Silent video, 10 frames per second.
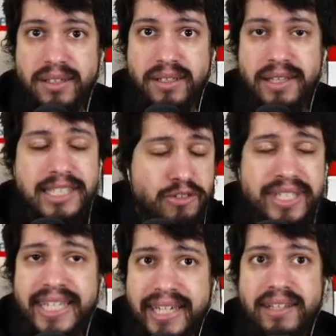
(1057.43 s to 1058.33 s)
This is
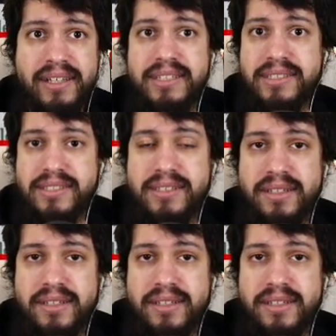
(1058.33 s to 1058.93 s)
ridiculous.